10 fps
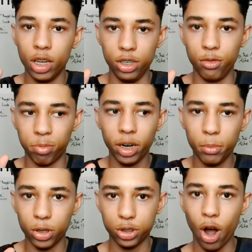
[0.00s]
you've pretty
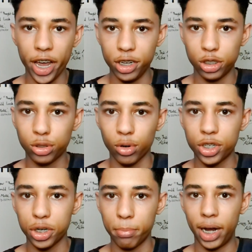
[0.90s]
much got
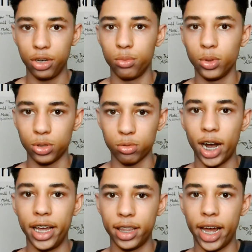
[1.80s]
instruction manuals
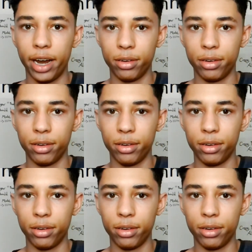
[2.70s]
right there.